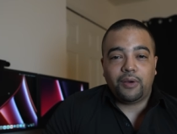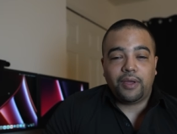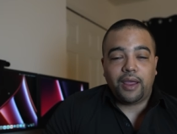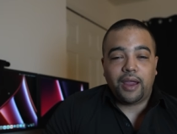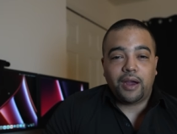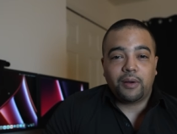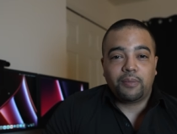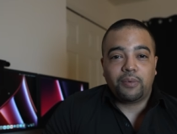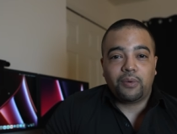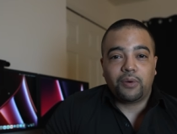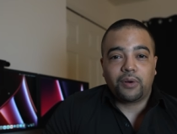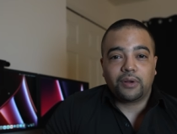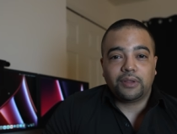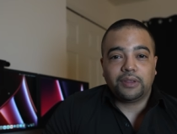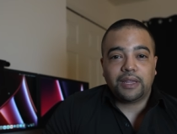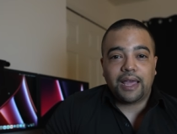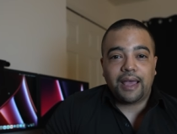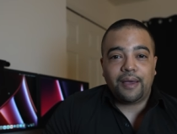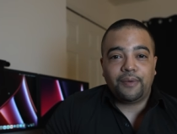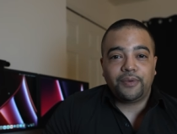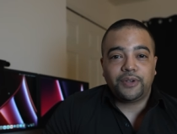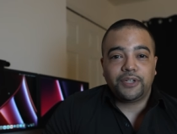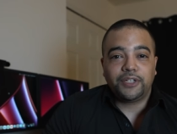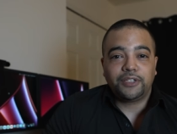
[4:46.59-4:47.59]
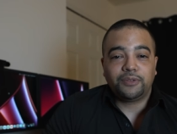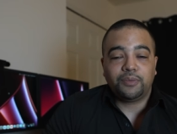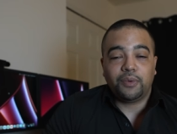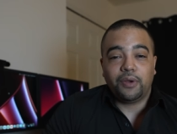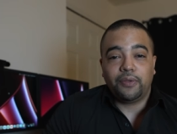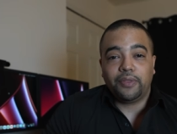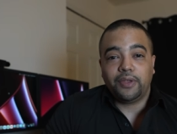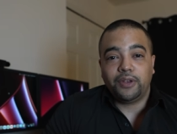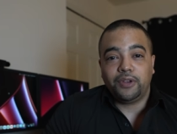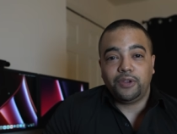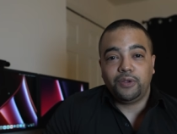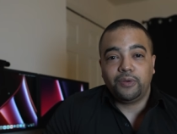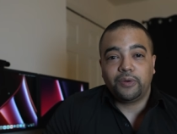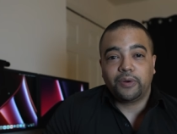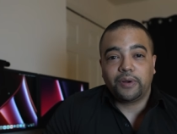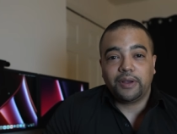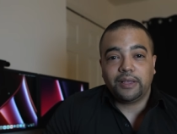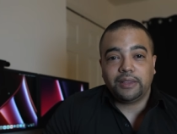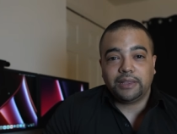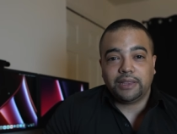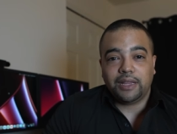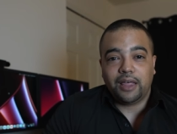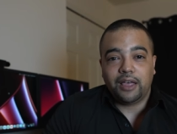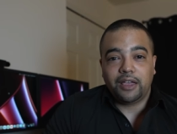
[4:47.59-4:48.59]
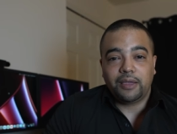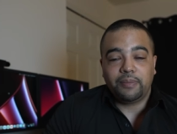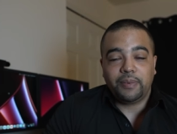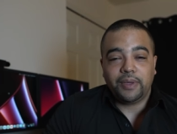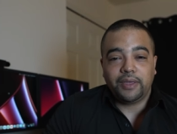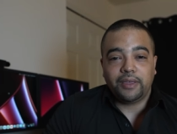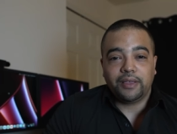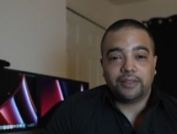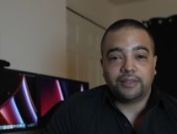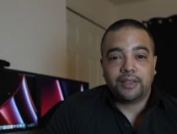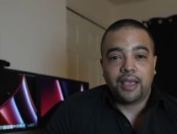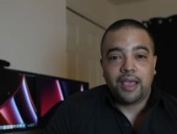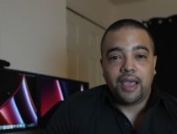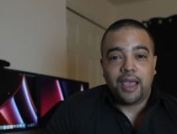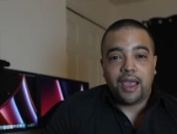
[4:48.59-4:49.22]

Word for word: airport lounges, well then you are in luck because